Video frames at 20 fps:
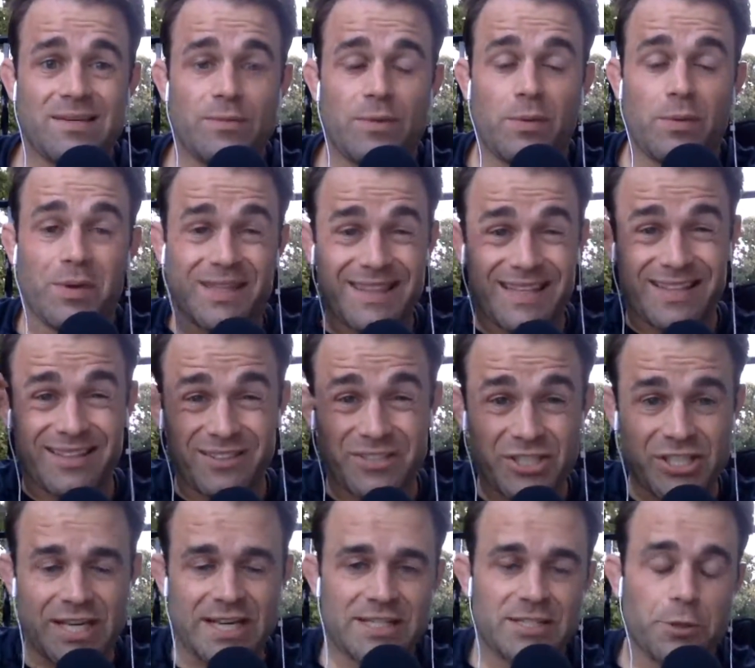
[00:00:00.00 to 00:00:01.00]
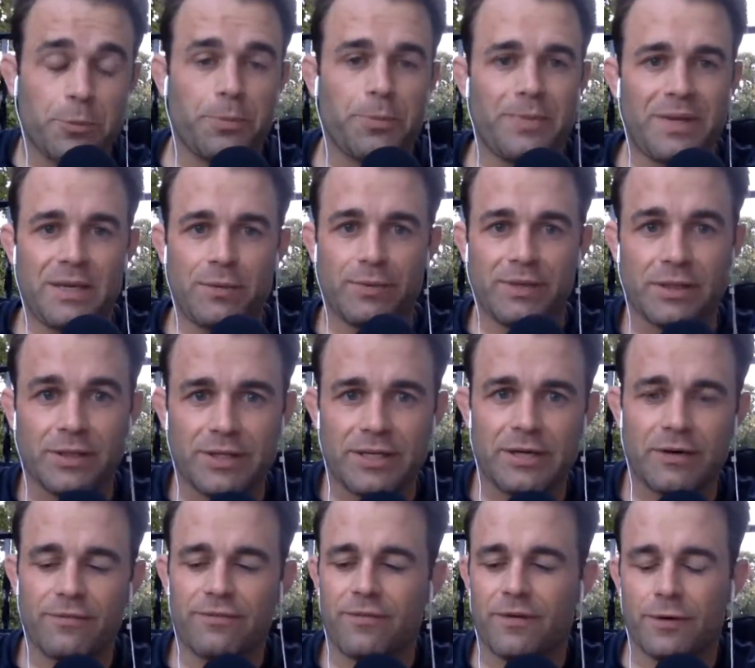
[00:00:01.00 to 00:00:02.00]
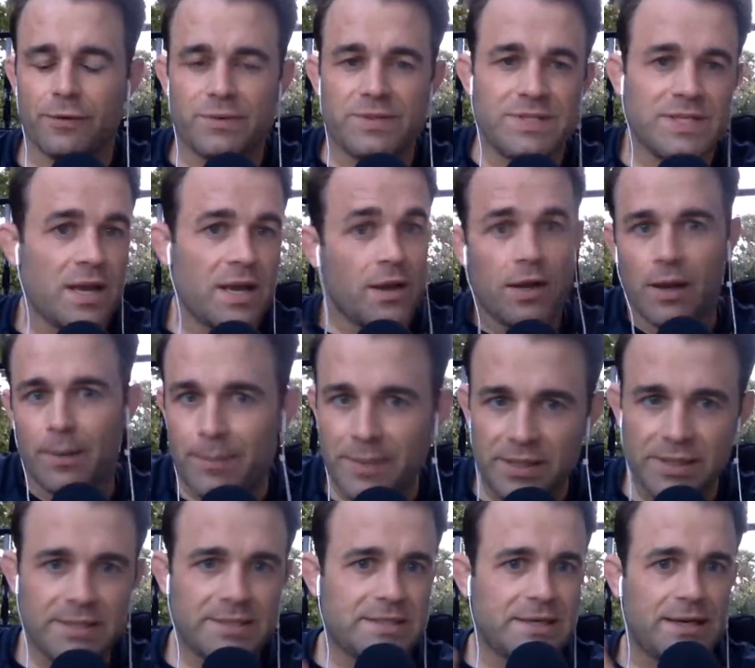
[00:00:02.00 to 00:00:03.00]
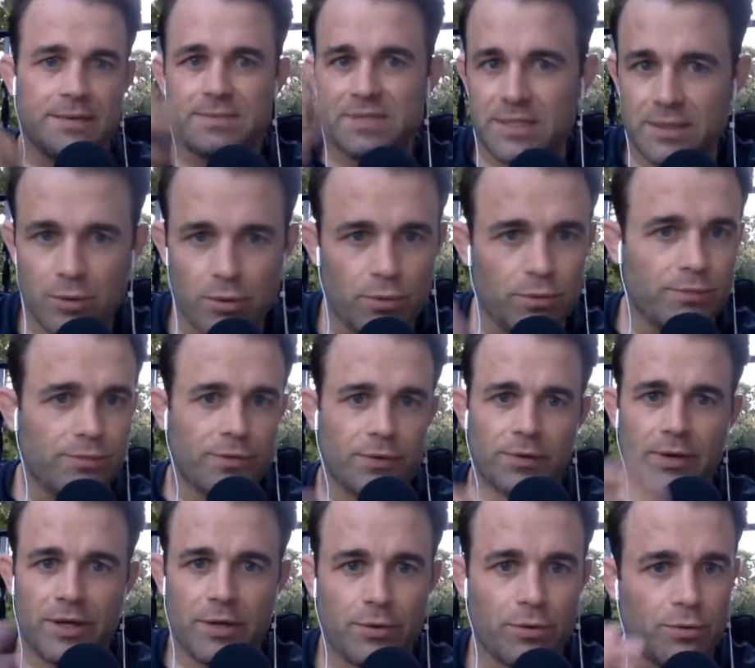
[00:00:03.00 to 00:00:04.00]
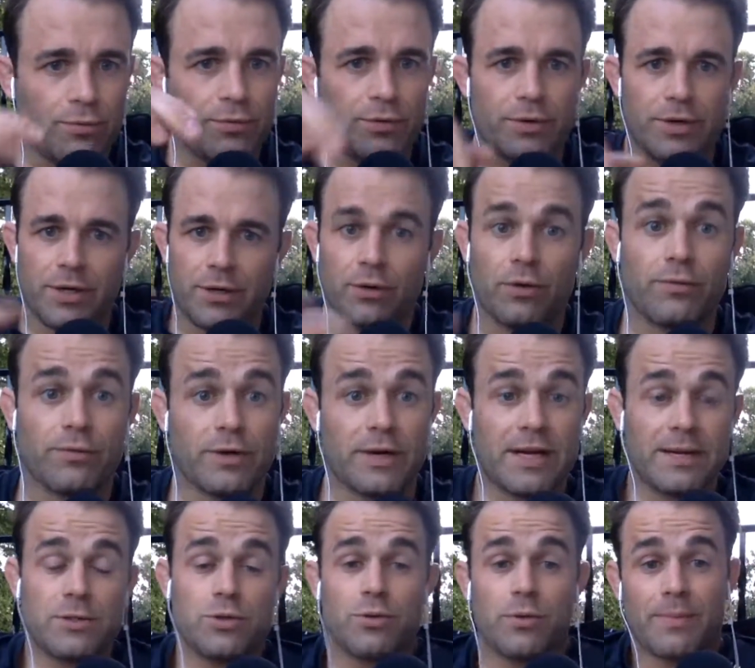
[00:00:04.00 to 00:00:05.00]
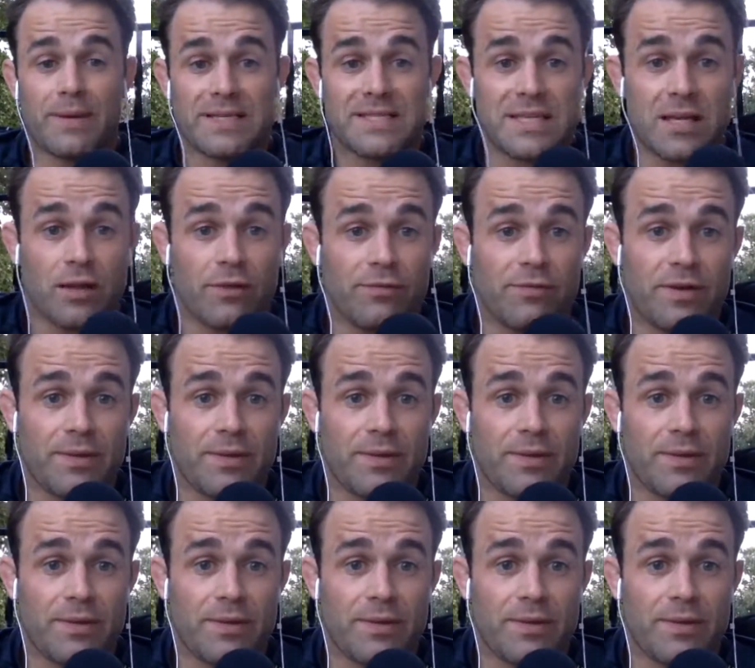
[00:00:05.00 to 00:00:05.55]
We want that little shot of dopamine, and we look at our phones a million times over and over and over. And I do it myself.